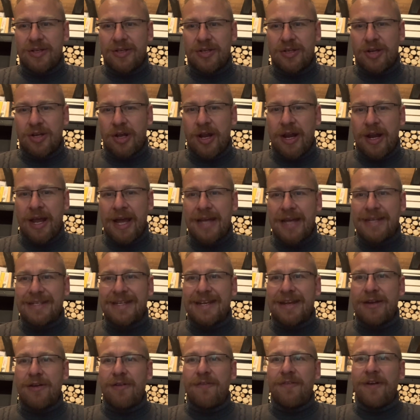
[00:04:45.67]
an
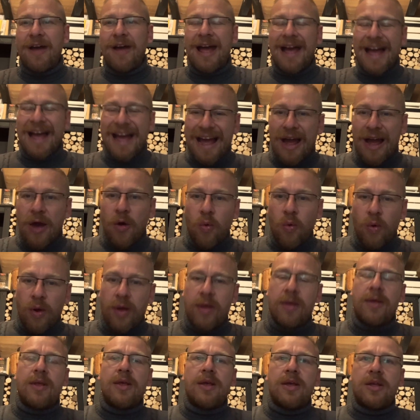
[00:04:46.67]
idea of how
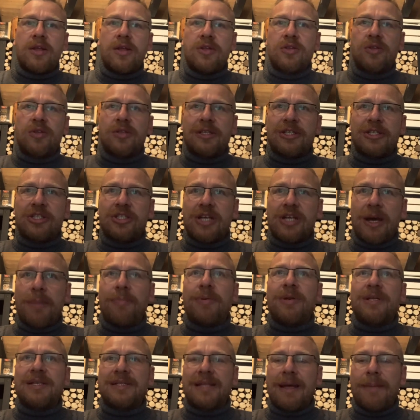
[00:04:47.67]

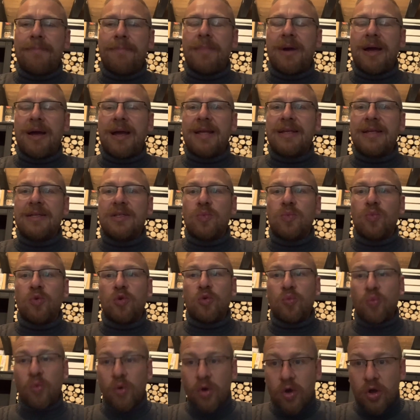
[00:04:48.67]
Japanese landmines would
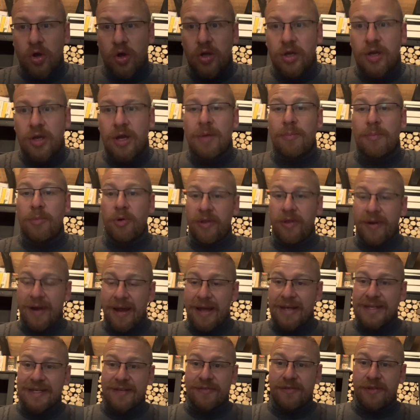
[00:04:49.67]
work, but there
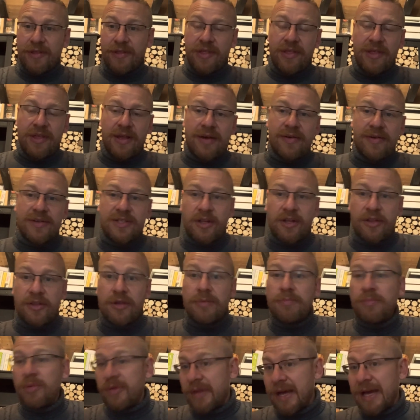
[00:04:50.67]
are different theories on
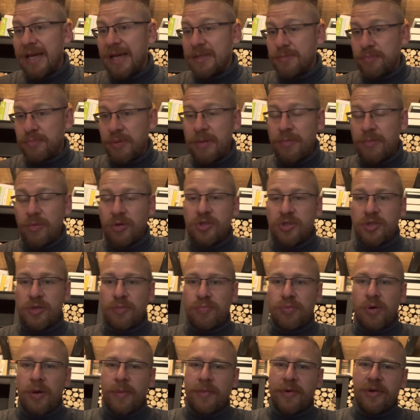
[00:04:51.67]
them, but that is pretty much the
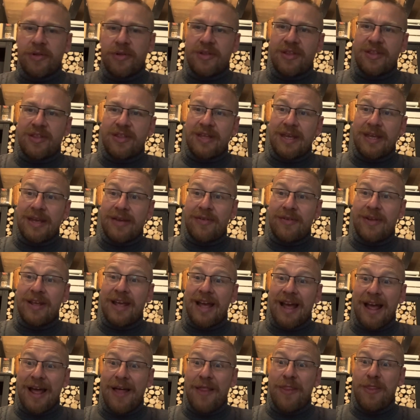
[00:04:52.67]
prominent theory
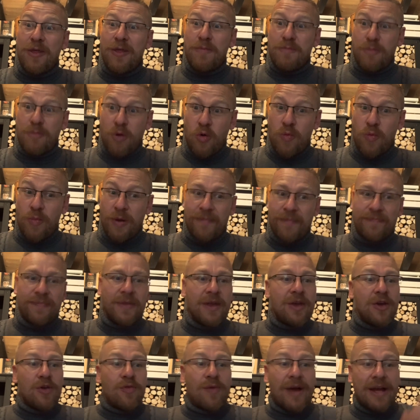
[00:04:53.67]
at the moment.
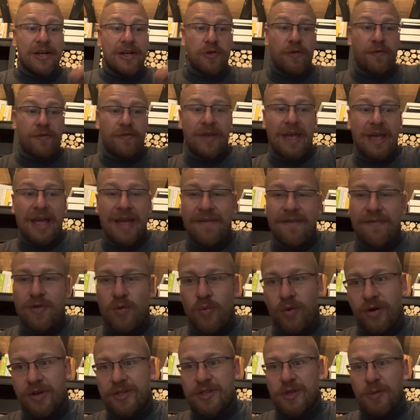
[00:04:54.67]
Right, don't forget, if you
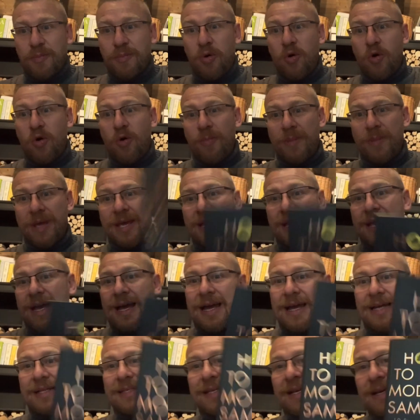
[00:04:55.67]
want to support me, guys,